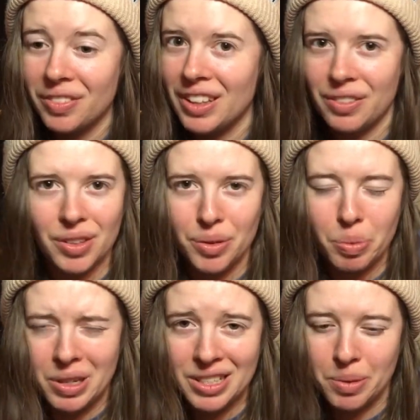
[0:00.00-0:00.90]
if you
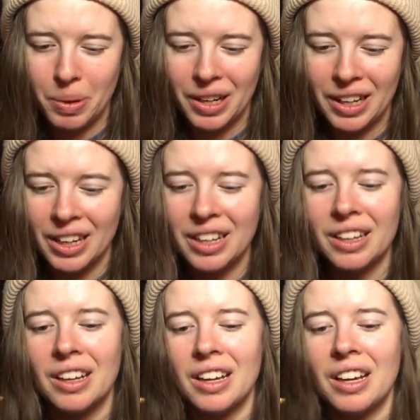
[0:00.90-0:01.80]
participate in it.
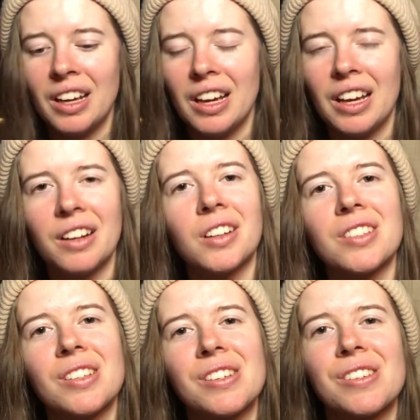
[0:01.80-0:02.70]
And
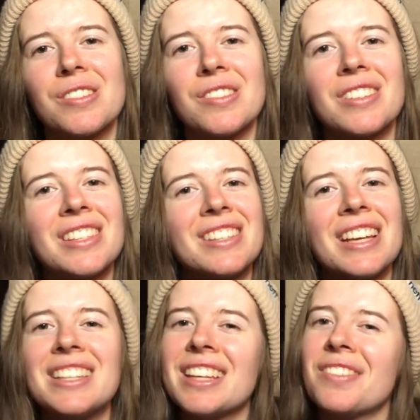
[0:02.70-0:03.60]
also,
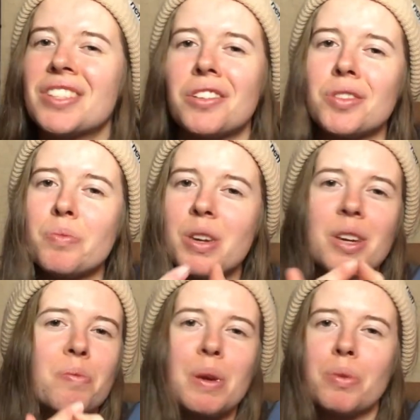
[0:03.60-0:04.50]
stay safe, children, be
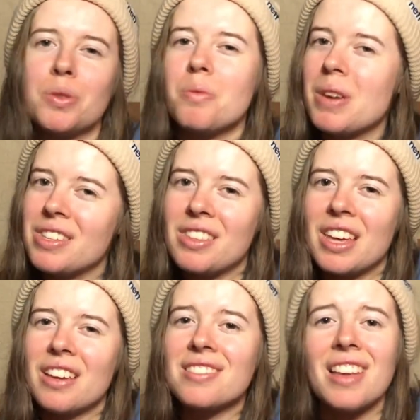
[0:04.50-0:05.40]
good people, do amazing
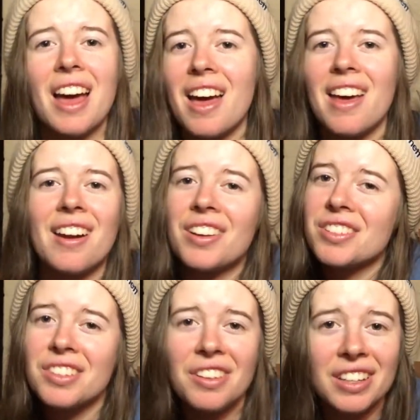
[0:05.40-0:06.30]
things, and I'll
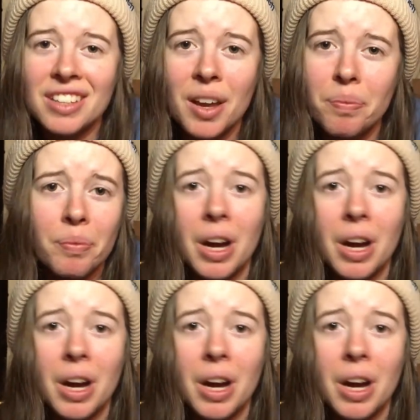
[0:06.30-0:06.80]
see you next time.